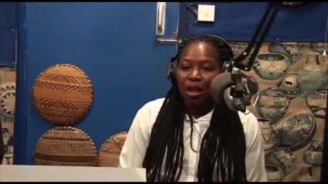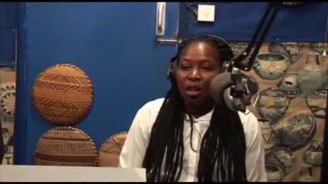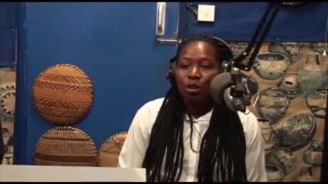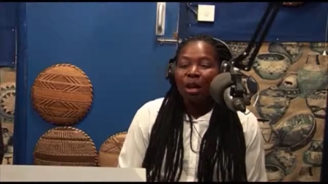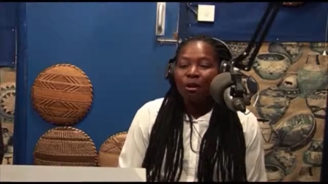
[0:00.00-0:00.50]

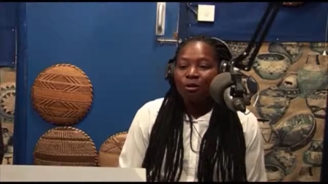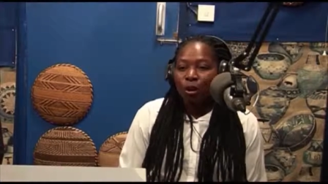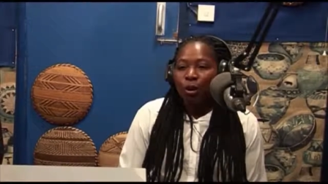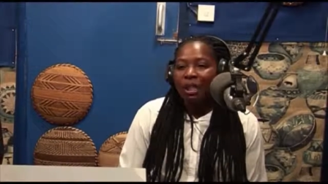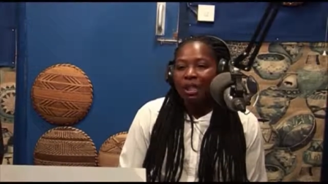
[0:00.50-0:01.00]
So if
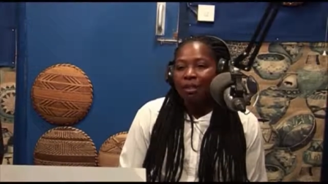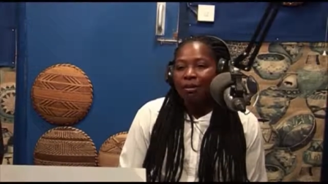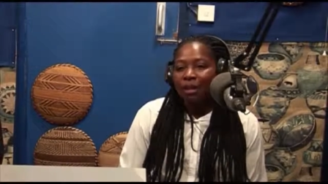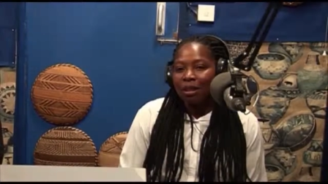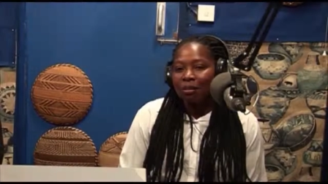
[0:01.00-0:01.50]
only the
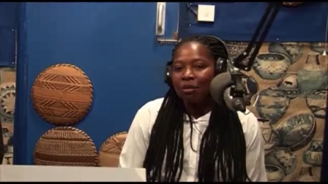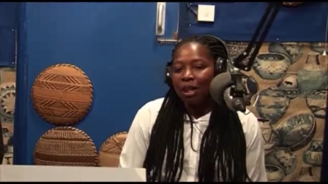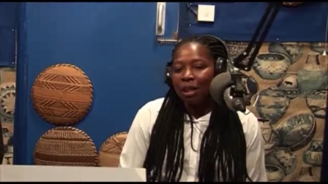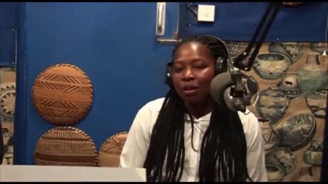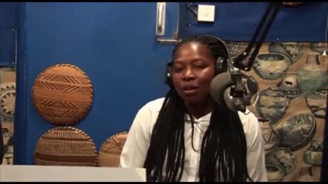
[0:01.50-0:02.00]

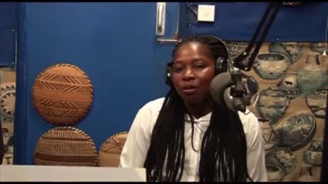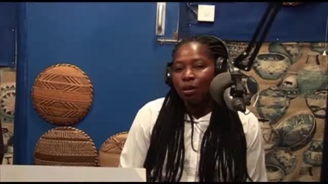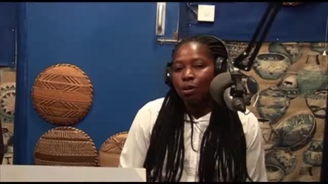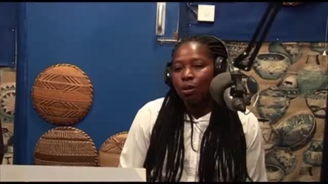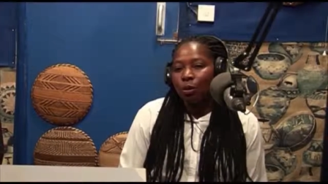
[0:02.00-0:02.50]
victim-friendly
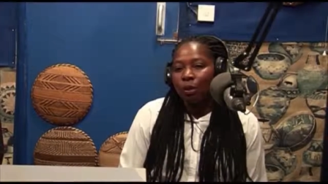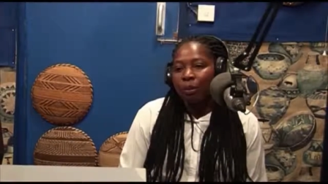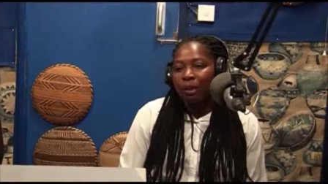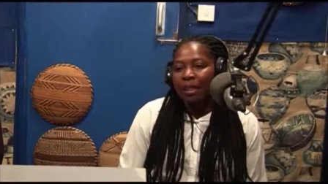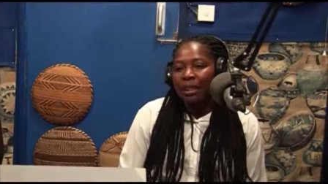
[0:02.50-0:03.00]
office could be
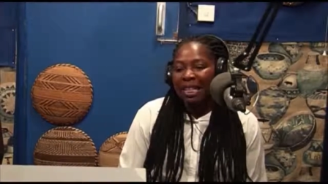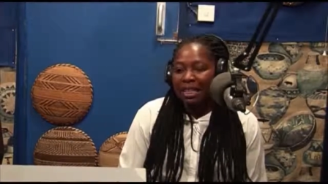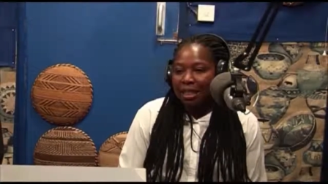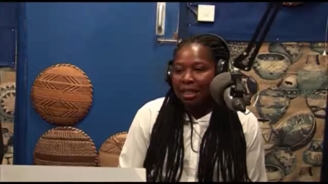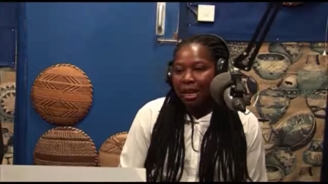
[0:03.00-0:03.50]
made
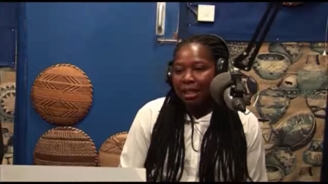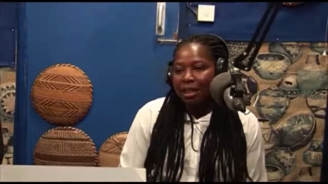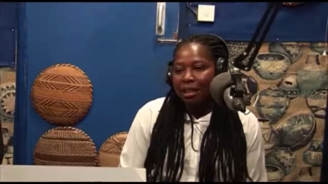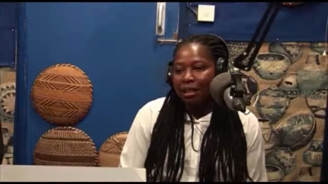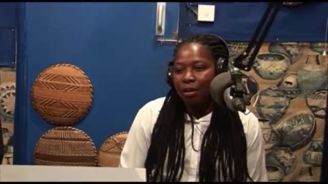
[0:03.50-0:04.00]
easily
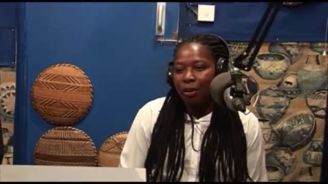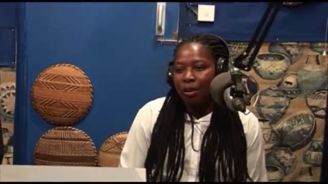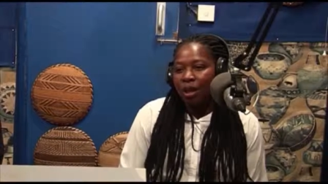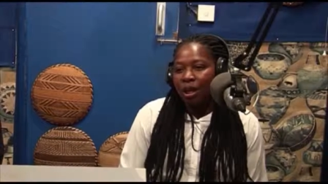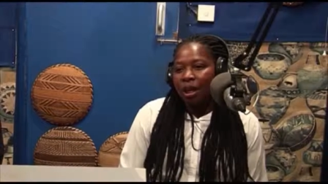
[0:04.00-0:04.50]
accessible,
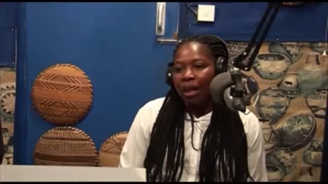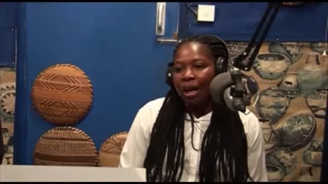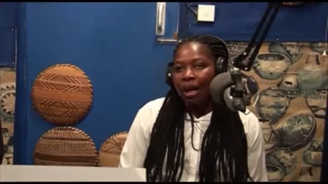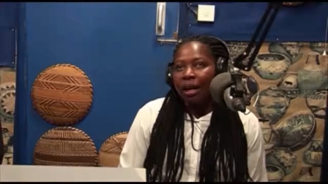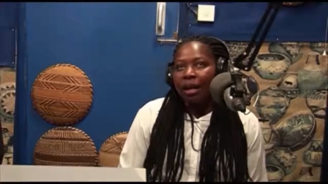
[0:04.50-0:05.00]

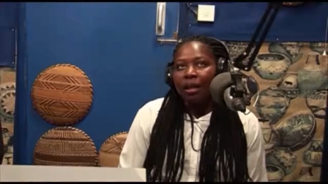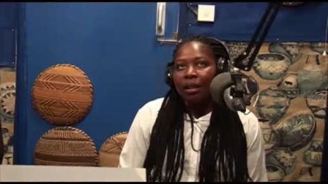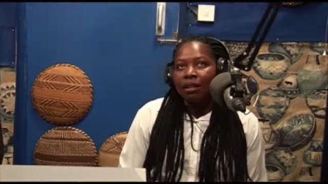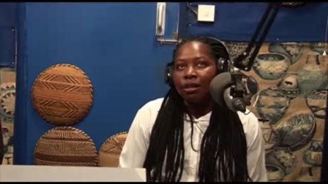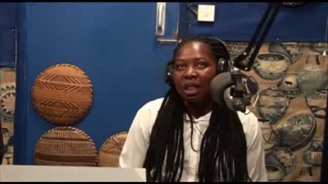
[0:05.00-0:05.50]

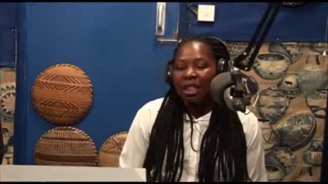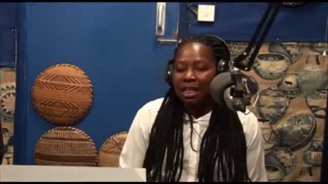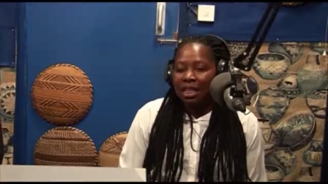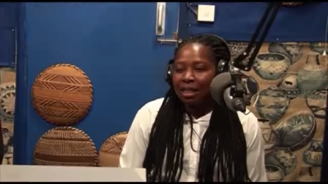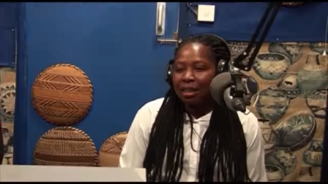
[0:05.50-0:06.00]
and not
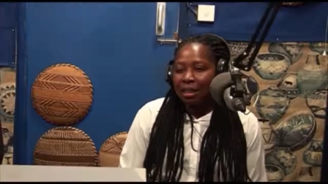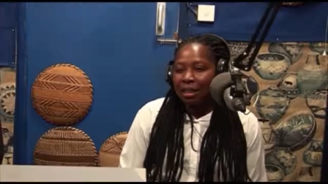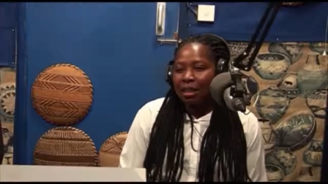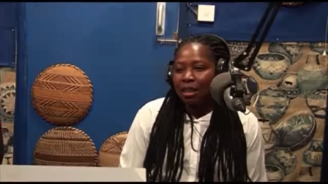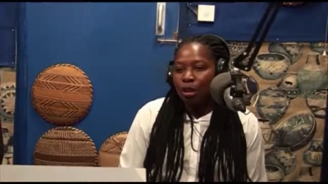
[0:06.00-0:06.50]
just in the
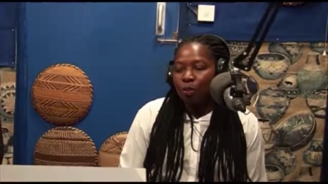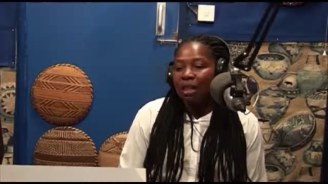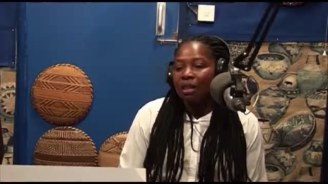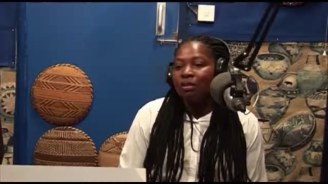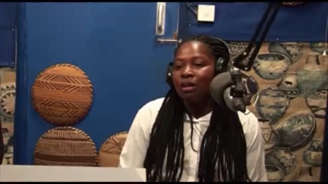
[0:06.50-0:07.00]
cities,
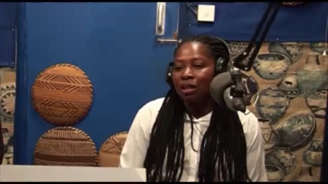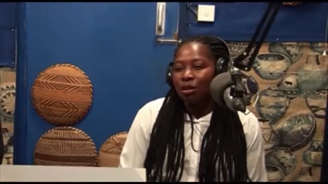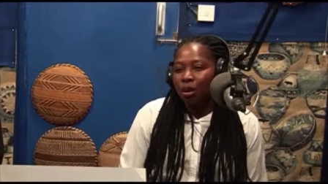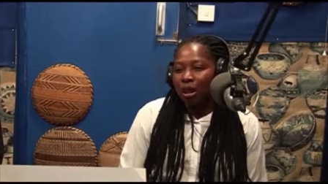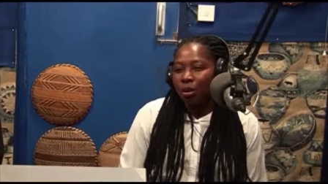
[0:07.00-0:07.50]
but even
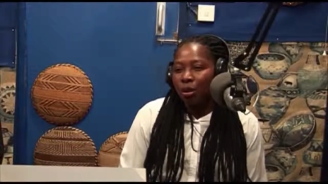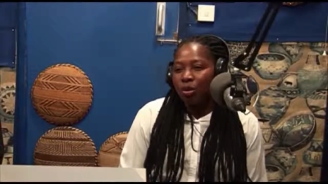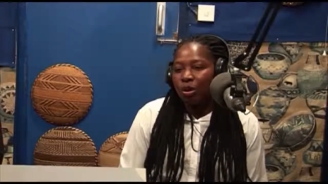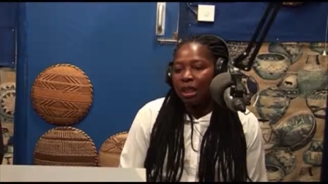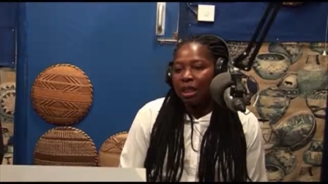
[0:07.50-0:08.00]
in rural
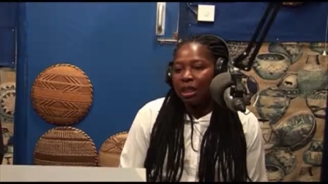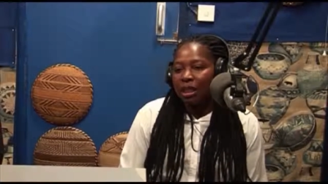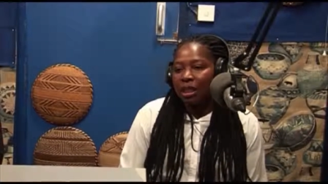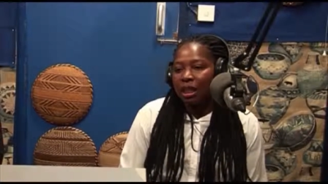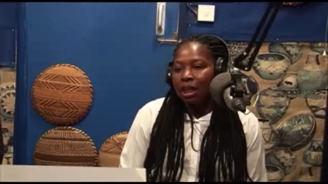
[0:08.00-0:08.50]

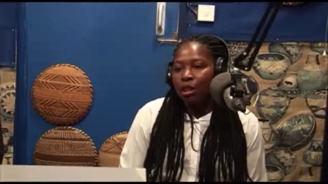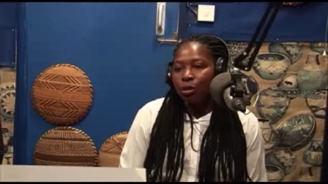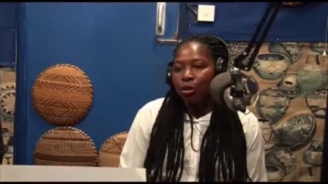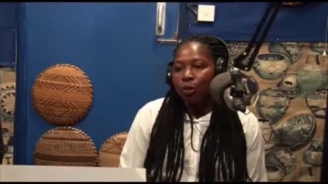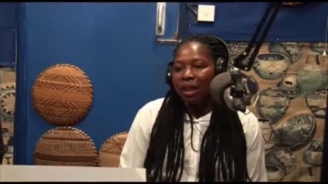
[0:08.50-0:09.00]
communities, it
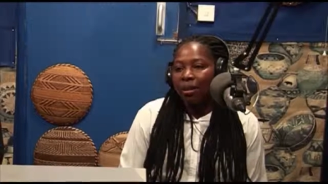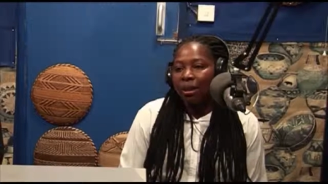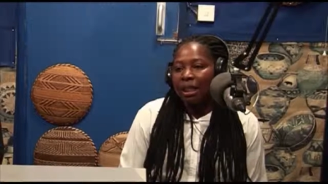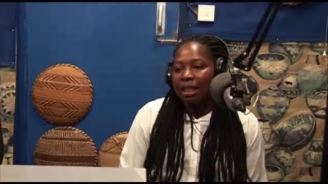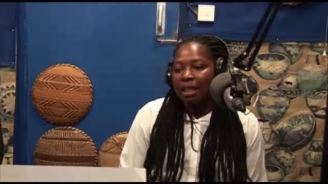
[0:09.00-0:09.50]
would be a
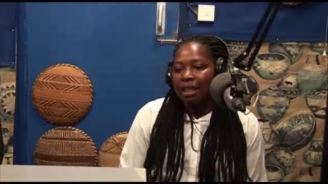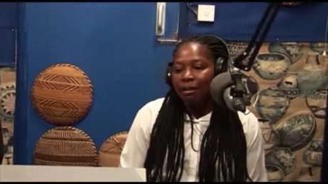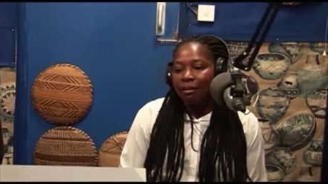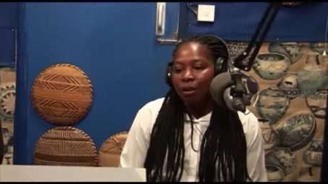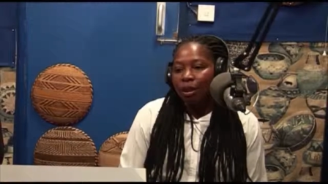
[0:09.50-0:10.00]
lot
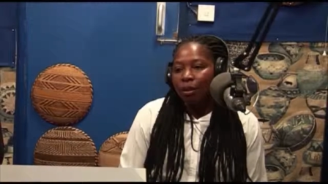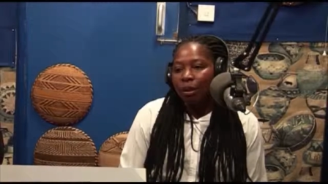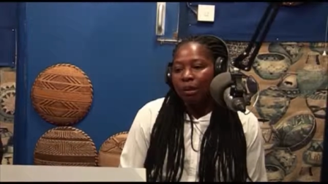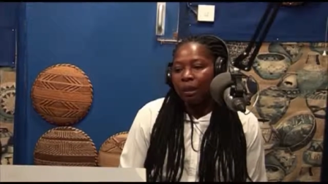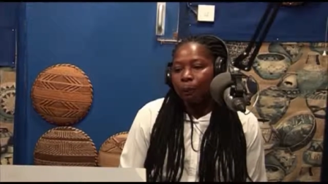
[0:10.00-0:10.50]
easier for the
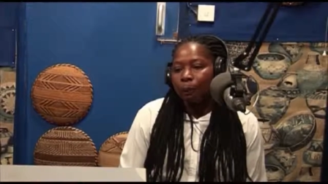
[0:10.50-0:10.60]
women.